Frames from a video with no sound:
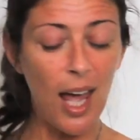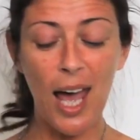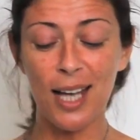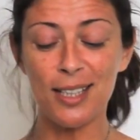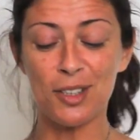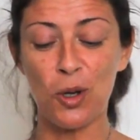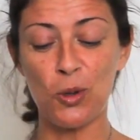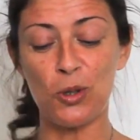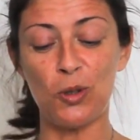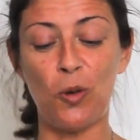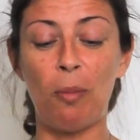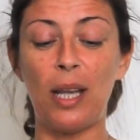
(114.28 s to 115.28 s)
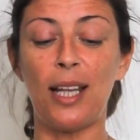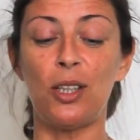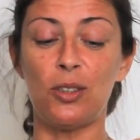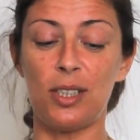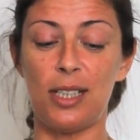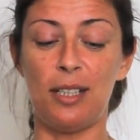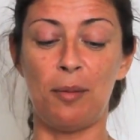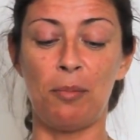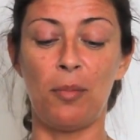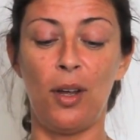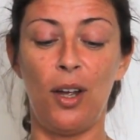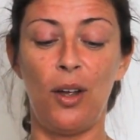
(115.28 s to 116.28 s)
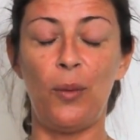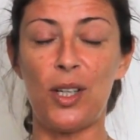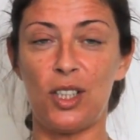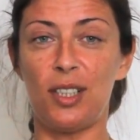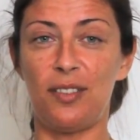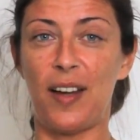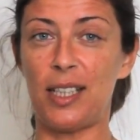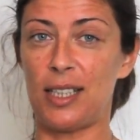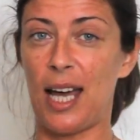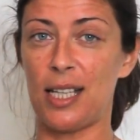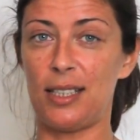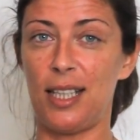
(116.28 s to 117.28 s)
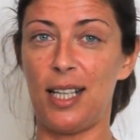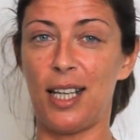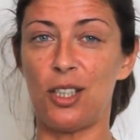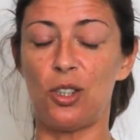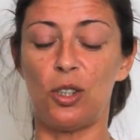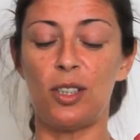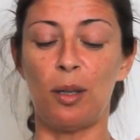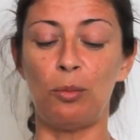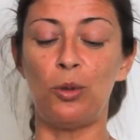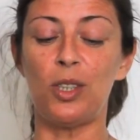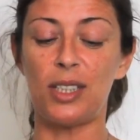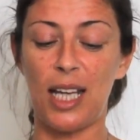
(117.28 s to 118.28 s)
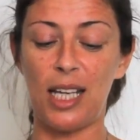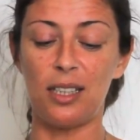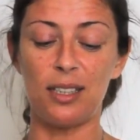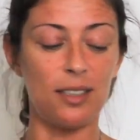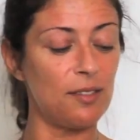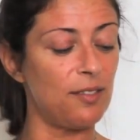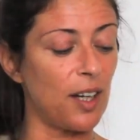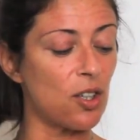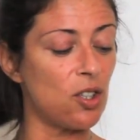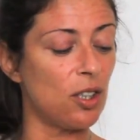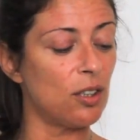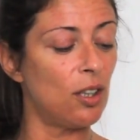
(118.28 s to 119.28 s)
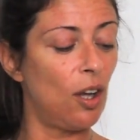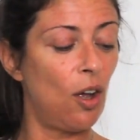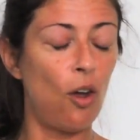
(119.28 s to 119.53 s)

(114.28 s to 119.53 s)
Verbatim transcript: and also my little serum which is fantastic it's just a more intense version